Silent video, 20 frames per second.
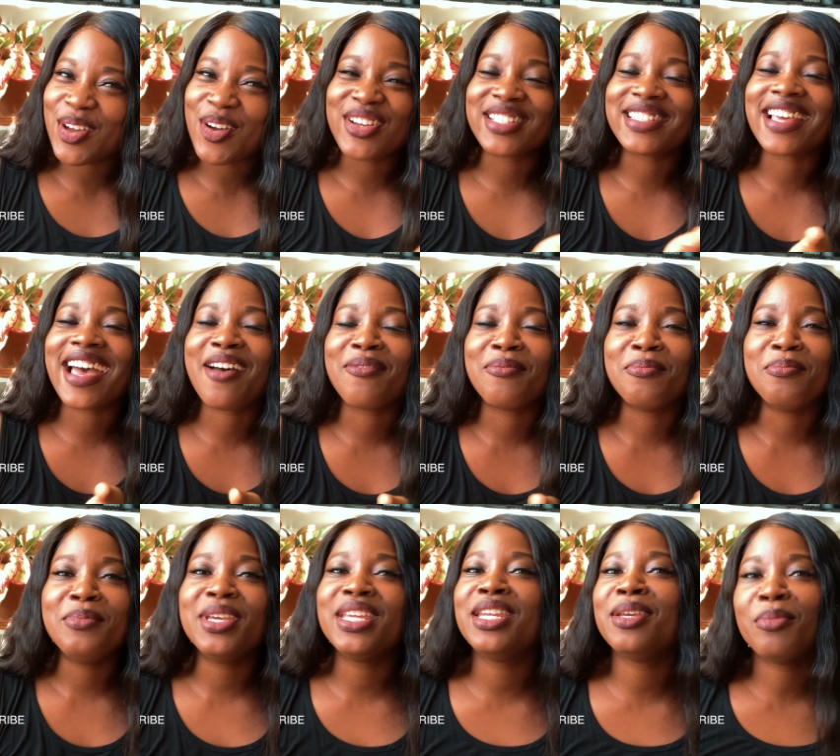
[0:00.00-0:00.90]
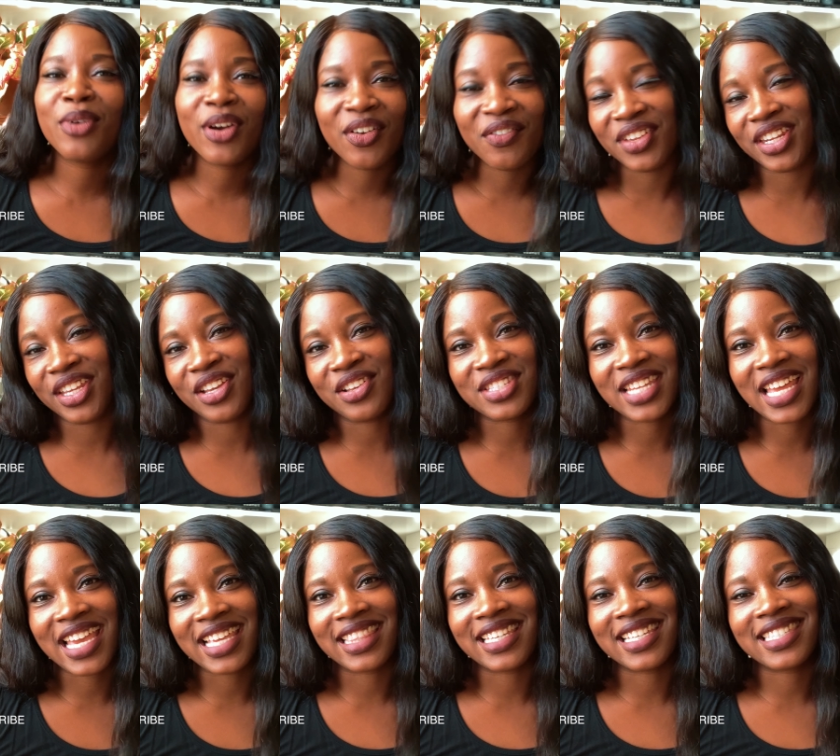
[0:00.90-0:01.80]
because I have many more videos
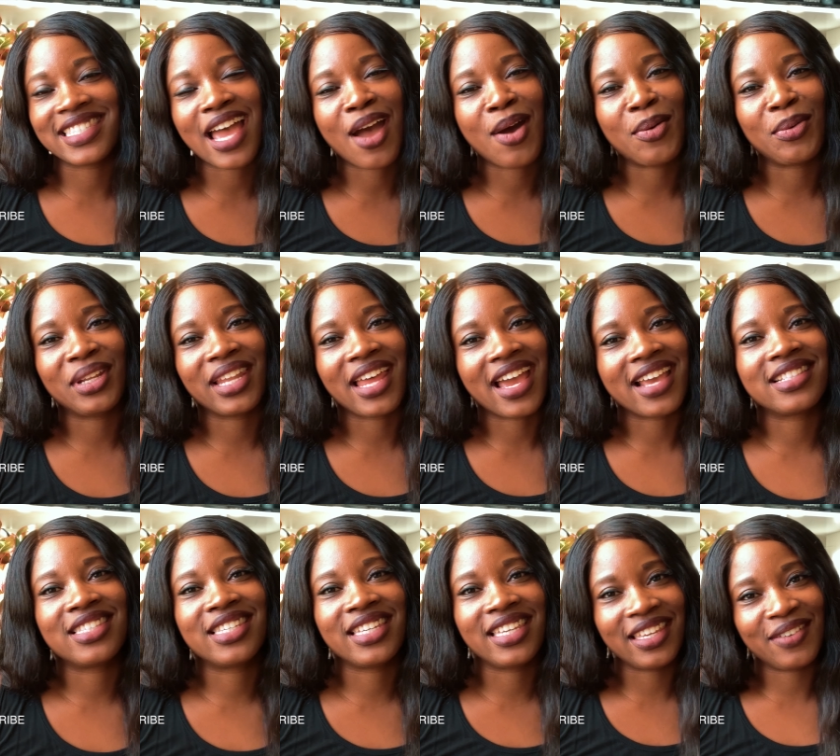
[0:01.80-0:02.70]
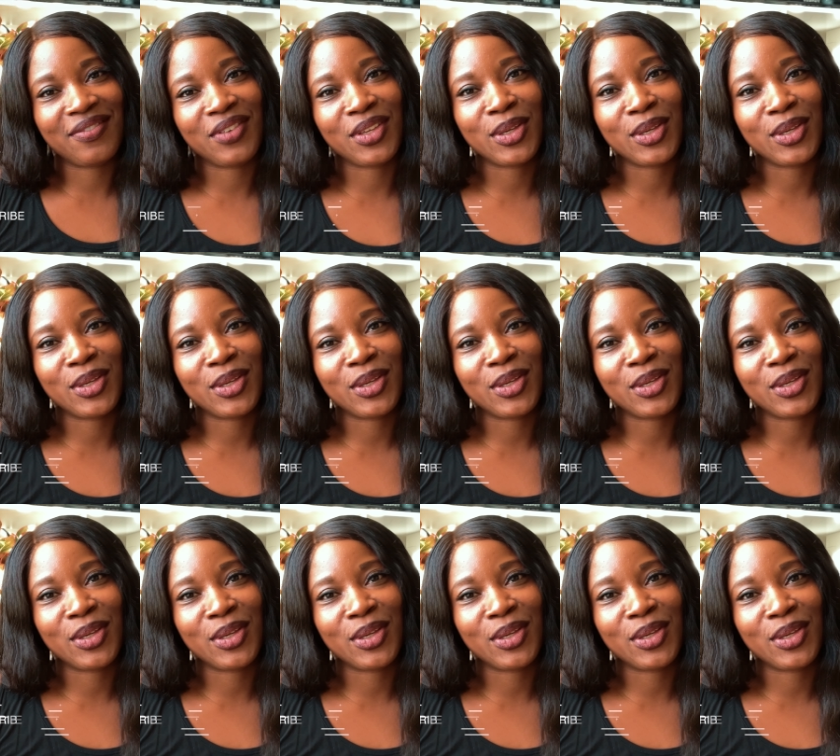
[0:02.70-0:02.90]
like this I would like to do,